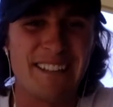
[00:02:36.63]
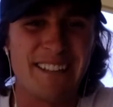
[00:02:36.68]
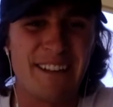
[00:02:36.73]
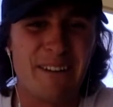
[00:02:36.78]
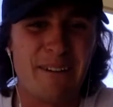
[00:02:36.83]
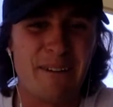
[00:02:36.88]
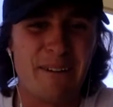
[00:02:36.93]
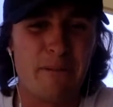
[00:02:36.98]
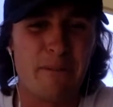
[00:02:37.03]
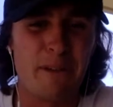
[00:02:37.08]

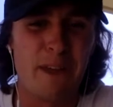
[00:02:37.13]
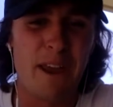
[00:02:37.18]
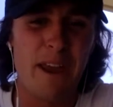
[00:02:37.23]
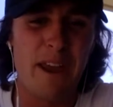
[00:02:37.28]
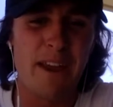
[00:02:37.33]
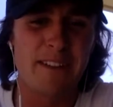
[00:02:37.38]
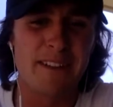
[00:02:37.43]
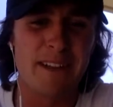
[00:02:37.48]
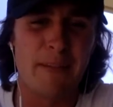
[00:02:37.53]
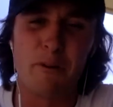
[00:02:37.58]
So
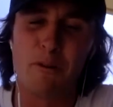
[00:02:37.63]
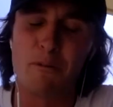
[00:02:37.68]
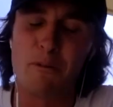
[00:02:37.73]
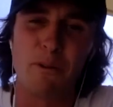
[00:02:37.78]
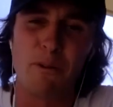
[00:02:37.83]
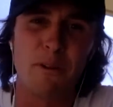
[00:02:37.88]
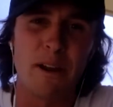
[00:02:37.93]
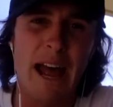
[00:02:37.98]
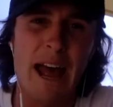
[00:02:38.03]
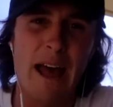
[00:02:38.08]
in summer,
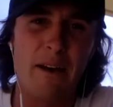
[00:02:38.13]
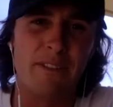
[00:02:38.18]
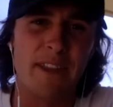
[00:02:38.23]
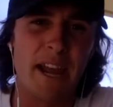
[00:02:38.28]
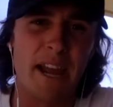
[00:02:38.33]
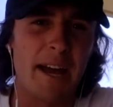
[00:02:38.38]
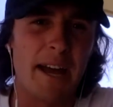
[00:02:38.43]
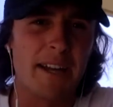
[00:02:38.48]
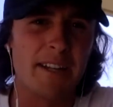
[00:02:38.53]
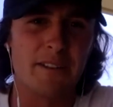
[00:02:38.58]
we'll have
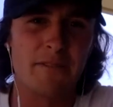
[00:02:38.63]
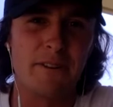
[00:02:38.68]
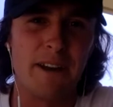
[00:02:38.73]
days